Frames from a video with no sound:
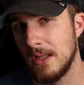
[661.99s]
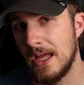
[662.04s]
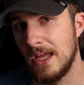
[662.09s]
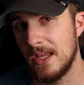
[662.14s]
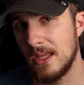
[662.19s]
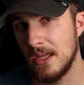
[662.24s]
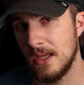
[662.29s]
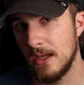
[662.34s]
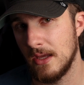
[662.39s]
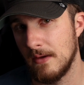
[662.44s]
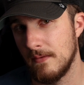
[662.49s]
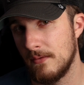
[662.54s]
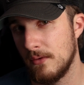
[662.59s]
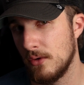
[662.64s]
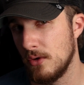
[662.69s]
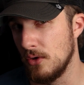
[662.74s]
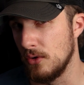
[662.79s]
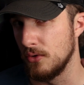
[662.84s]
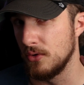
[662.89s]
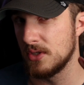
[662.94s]
like it if
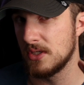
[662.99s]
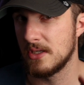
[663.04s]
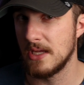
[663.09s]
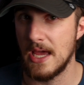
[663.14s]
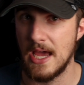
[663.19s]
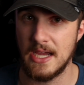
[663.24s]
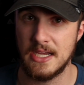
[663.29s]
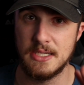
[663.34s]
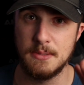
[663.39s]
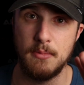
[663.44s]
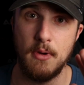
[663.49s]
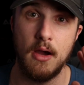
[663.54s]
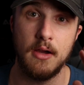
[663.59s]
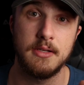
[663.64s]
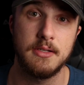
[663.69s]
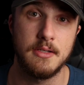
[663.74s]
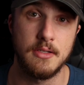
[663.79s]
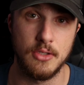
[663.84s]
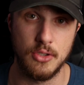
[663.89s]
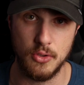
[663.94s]
you're used to
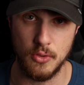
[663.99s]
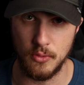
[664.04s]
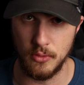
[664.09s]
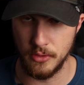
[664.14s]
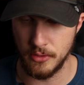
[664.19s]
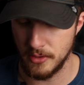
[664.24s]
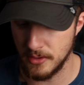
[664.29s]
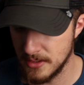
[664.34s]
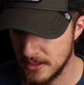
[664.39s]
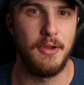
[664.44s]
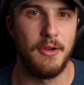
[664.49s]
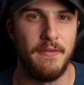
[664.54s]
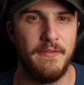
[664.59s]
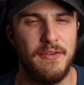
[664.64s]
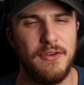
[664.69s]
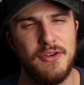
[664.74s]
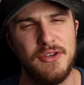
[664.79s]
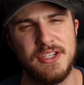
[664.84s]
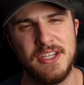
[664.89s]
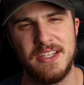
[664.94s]
Xbox controllers. You know, if
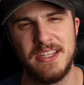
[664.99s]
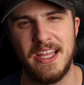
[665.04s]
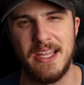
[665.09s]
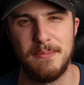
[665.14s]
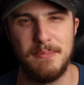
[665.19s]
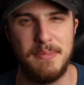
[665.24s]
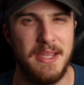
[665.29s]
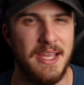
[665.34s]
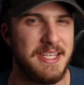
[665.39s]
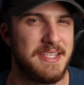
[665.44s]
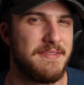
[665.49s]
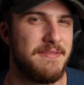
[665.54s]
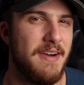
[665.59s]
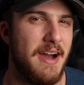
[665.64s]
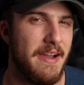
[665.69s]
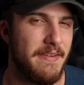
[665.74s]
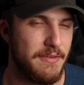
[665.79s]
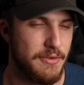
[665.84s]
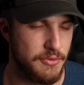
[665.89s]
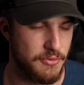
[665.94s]
you're using like
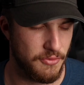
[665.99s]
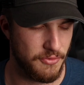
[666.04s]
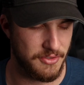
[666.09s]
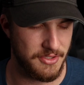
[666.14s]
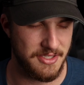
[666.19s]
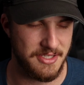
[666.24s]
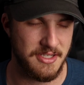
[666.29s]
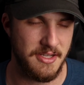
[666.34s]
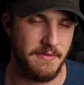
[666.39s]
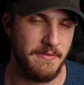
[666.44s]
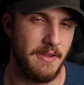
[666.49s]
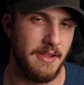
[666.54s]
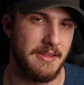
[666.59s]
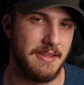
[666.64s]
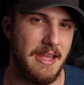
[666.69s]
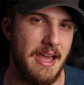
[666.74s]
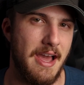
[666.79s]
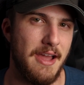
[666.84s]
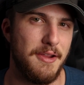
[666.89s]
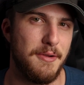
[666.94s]
PS5 controllers and stuff like
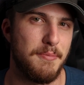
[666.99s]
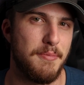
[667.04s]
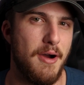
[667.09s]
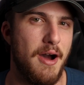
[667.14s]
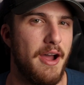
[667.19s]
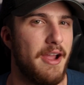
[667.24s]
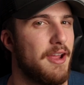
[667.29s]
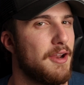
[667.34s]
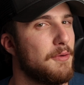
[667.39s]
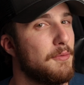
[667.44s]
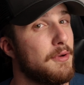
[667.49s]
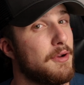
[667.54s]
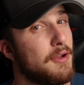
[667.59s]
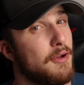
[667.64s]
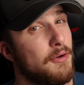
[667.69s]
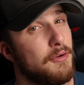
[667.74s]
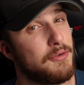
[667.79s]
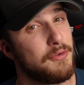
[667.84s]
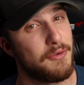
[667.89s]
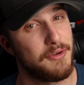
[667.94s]
that, you're probably going to want to
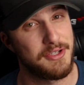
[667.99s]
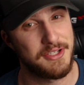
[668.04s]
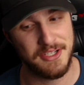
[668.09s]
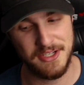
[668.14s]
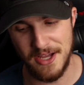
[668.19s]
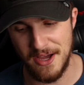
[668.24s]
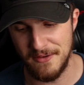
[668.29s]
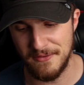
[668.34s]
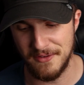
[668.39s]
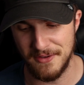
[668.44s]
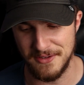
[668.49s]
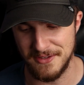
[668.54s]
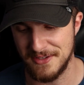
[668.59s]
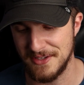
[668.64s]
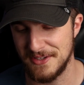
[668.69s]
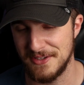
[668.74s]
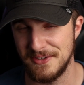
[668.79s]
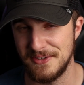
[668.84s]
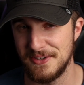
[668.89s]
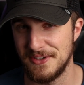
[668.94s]
go towards Scuff because
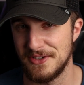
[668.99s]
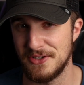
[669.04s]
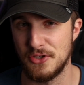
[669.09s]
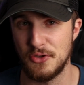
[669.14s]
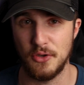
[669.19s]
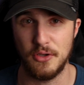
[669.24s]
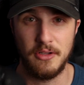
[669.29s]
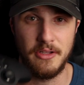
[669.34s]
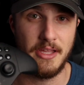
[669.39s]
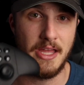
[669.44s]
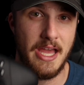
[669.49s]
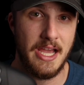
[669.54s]
this is just strictly